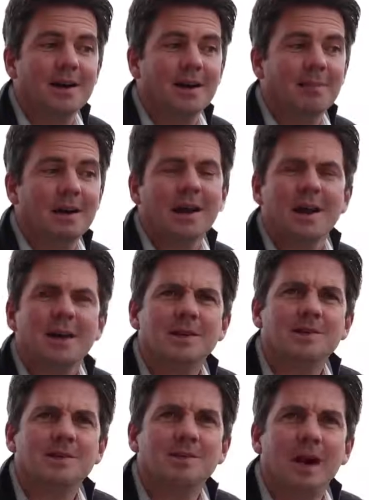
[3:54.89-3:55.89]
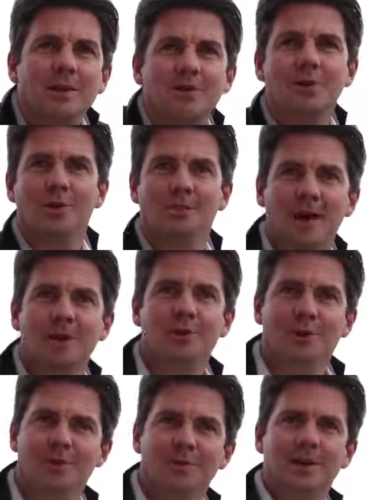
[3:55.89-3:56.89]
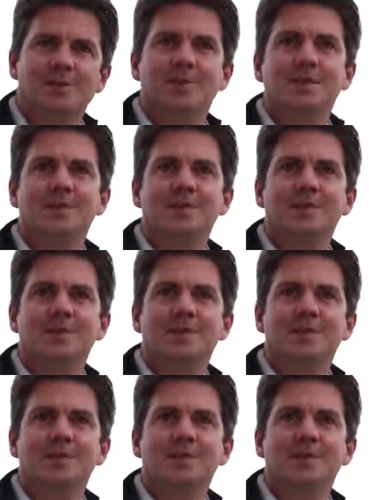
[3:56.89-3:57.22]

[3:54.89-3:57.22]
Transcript: and I asked them, have you compared your conversion